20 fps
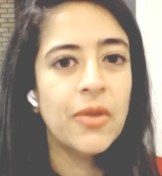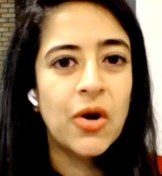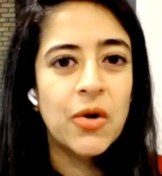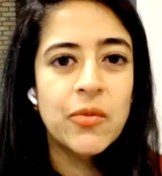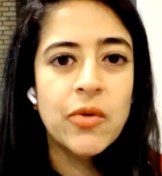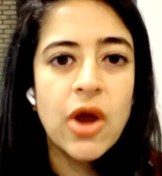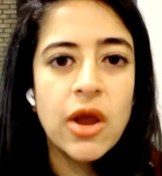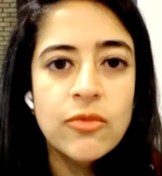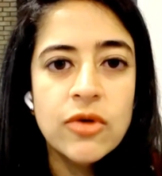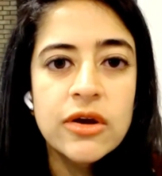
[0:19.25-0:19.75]

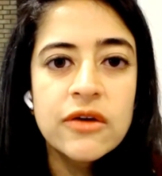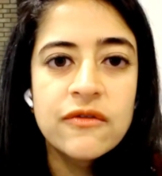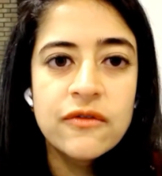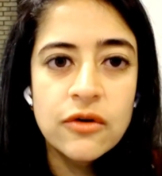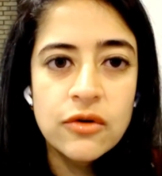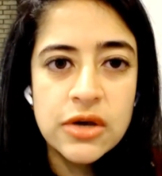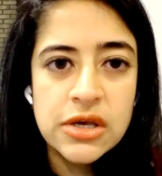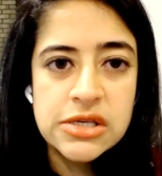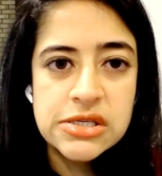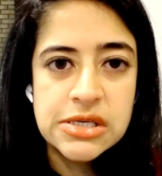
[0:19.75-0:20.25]
primary
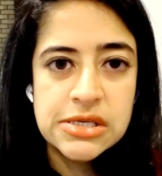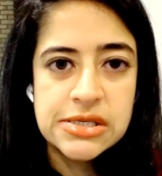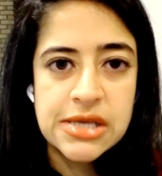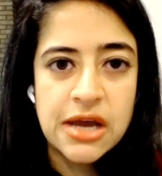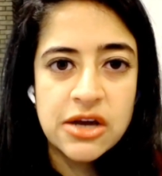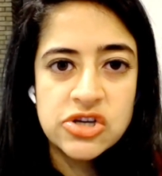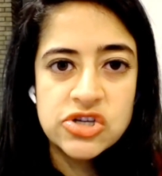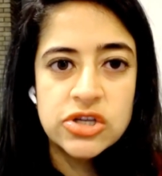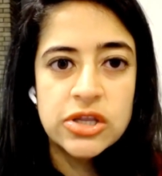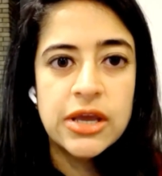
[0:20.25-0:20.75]
focus is
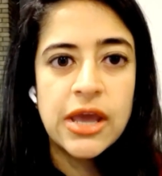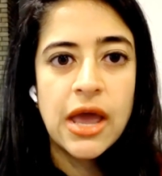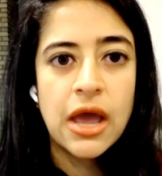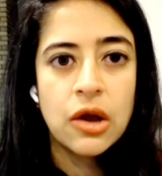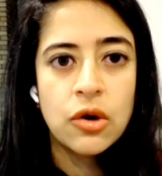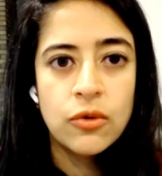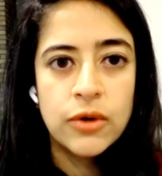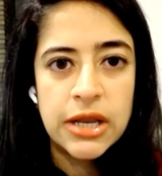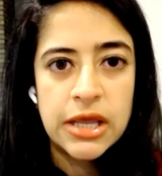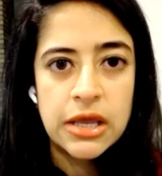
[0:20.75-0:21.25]
actually
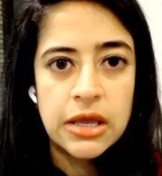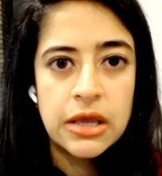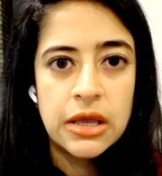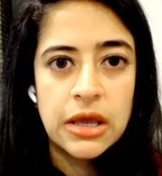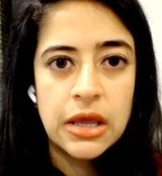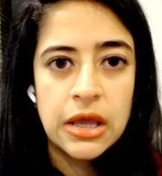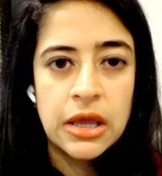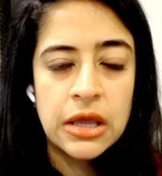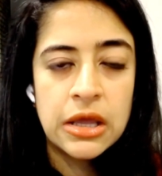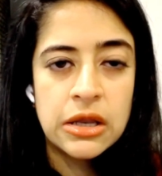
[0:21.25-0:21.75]
equity
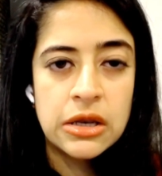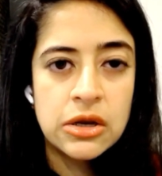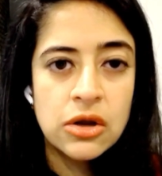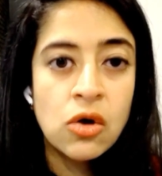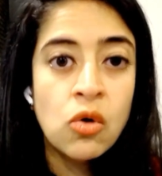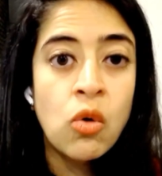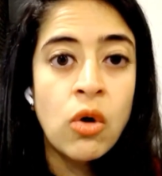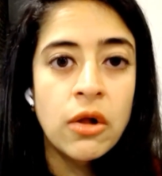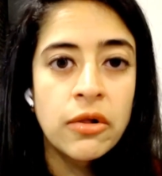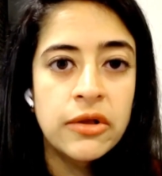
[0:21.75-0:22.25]
in
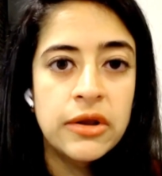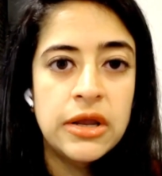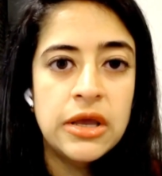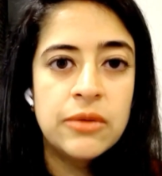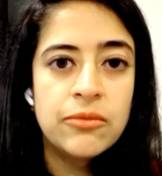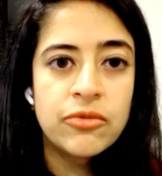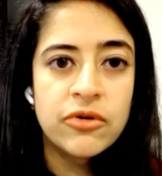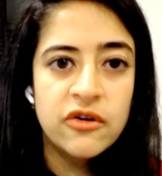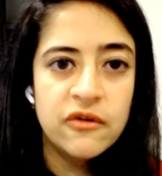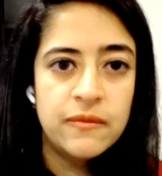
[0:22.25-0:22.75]
quality
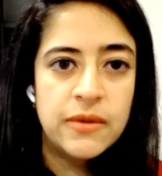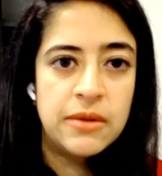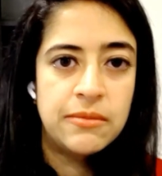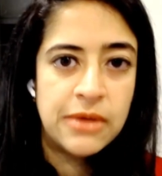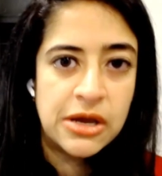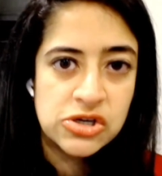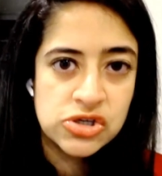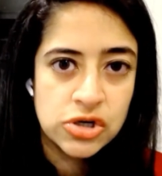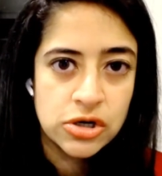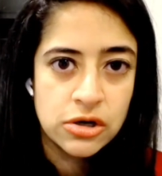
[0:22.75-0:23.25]
improvement
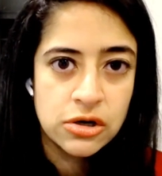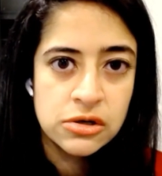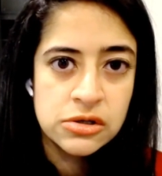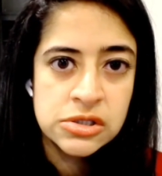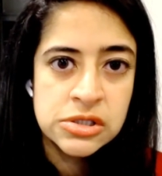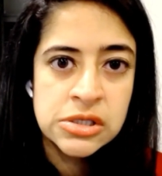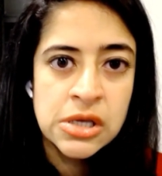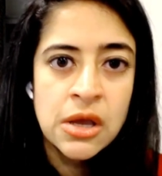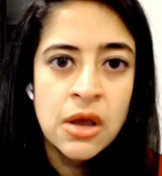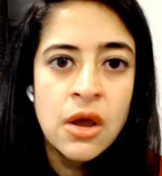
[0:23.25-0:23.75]
measures.
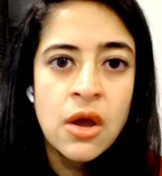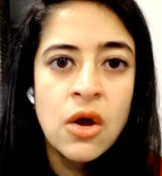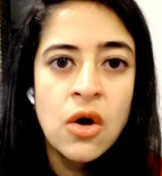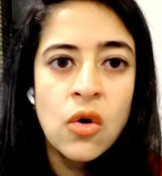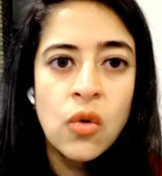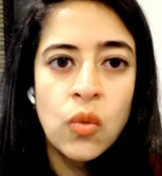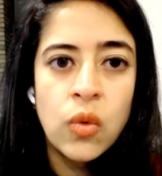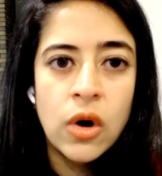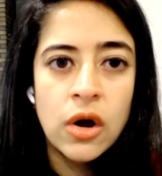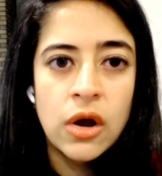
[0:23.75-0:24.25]

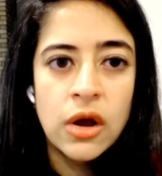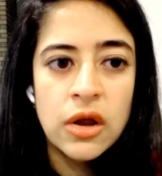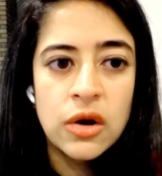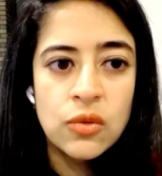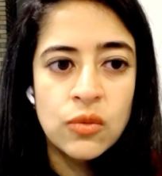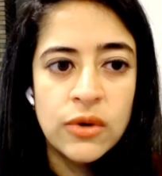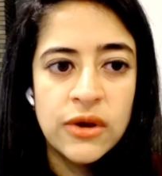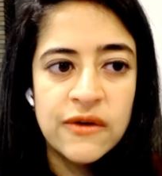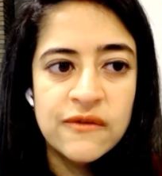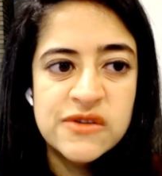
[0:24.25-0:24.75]
What
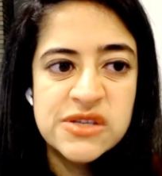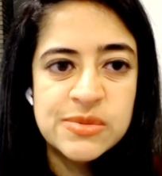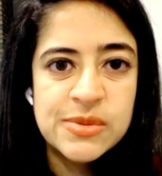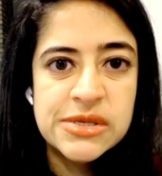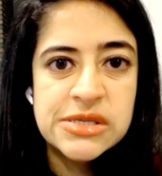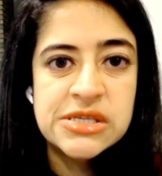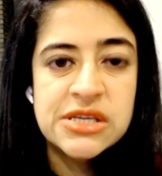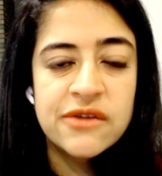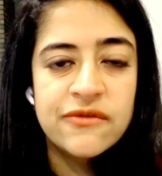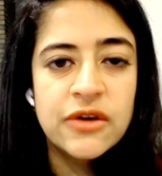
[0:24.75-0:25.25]
we've
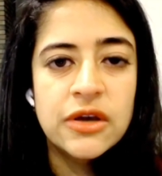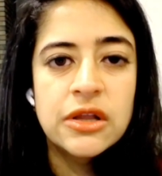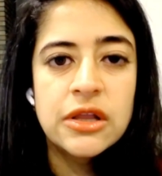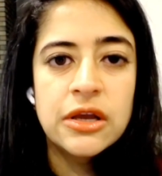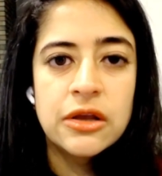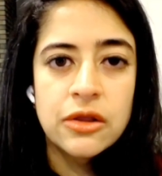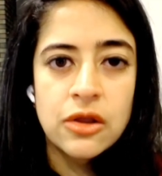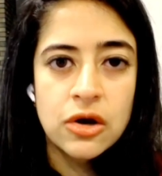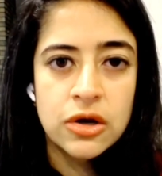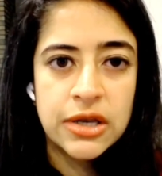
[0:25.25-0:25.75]
specifically
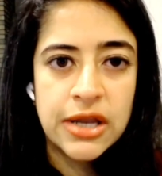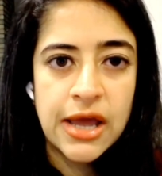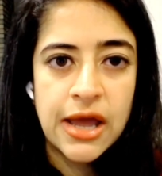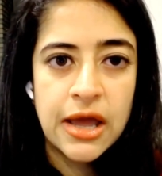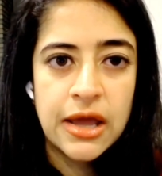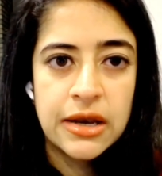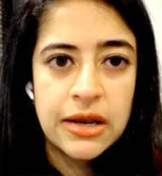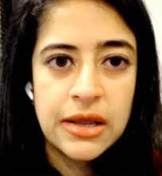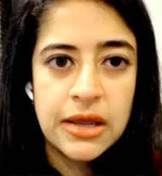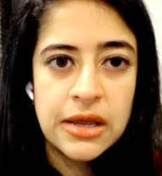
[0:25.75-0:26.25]
looked
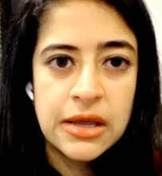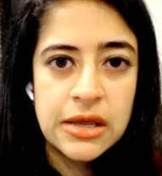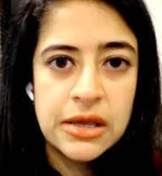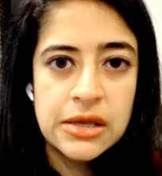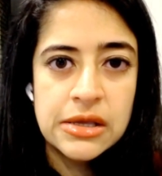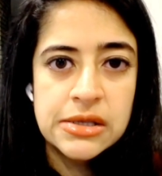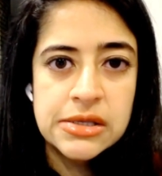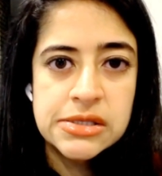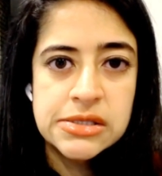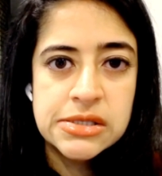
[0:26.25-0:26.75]
at
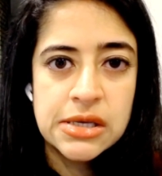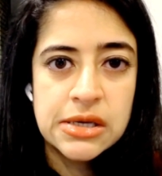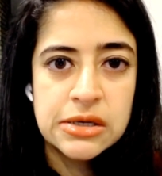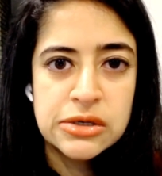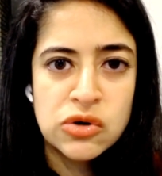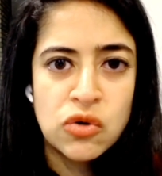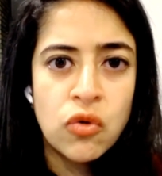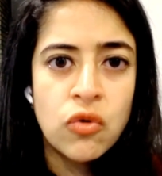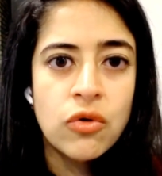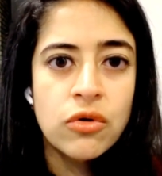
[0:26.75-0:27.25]
is a
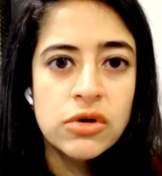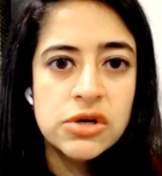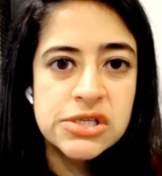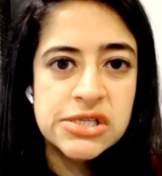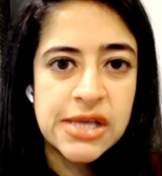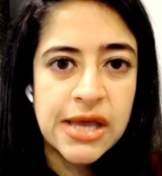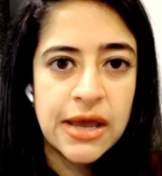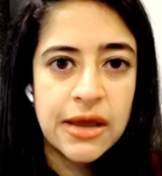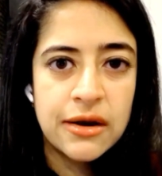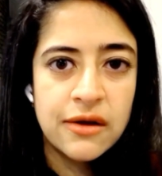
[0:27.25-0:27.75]
core
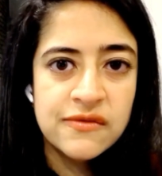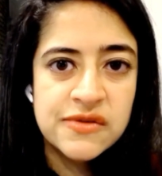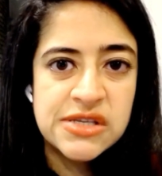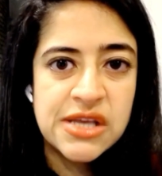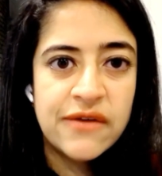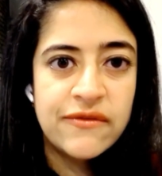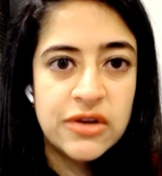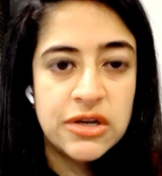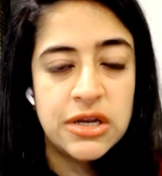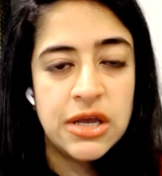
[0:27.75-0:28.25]
set of
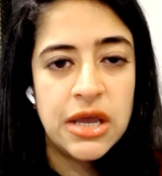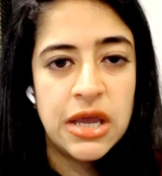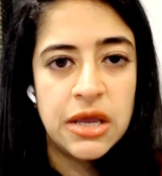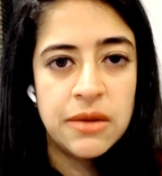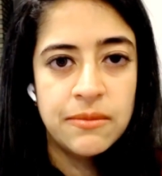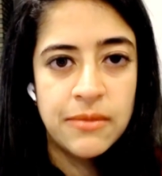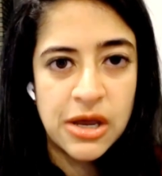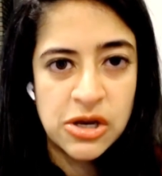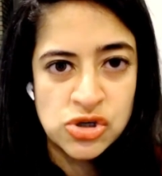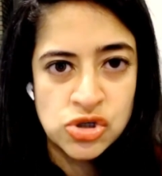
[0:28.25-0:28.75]
7 to 8
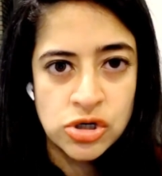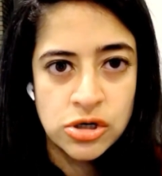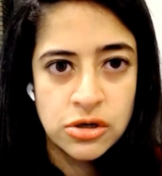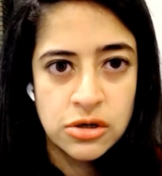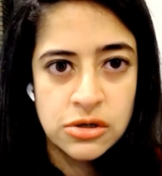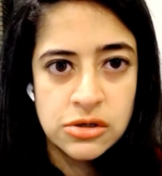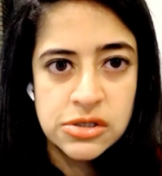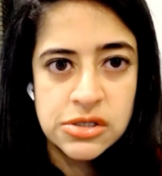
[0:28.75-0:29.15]
measures.